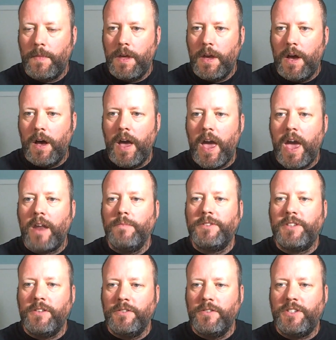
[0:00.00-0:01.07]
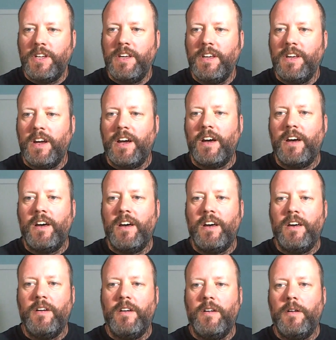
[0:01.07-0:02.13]
Uh, Adam Synergy
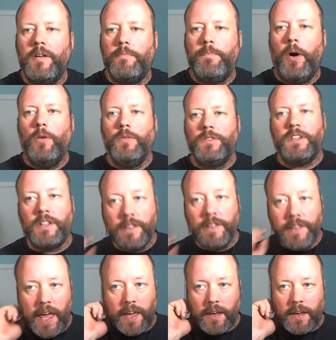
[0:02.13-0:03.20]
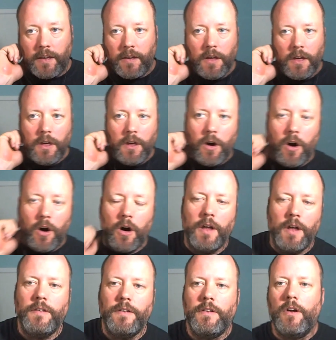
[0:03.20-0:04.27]
uh, posted a link
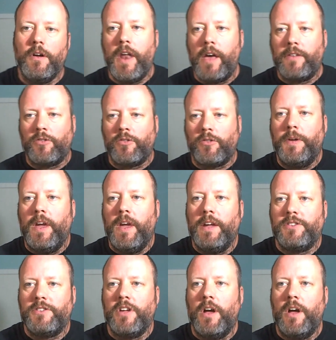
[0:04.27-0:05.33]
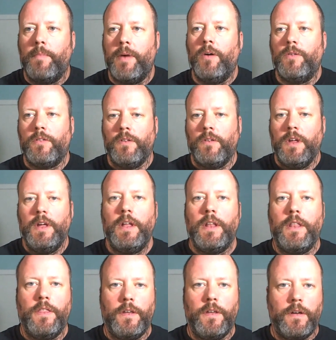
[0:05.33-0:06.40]
on on AstroPH about
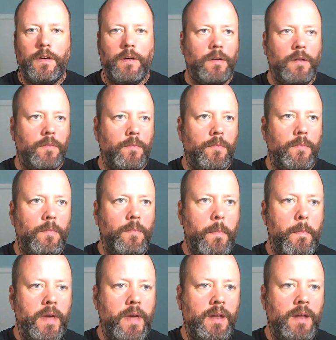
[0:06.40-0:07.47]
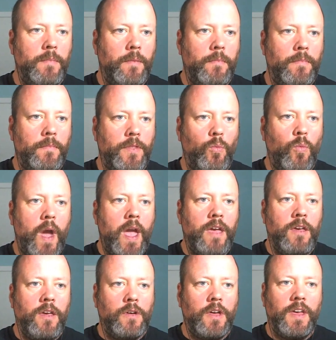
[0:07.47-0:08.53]
the minimum, the way
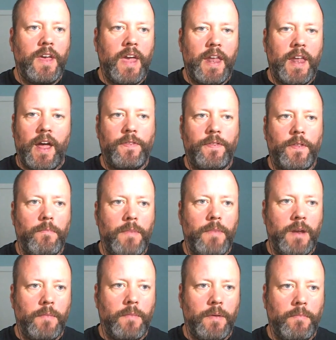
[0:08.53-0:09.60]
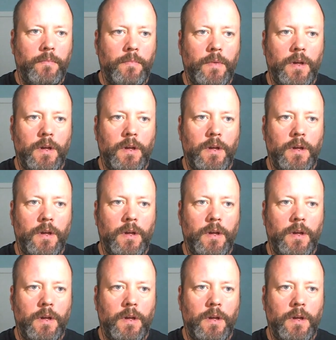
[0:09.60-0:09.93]
you can get at the minimum,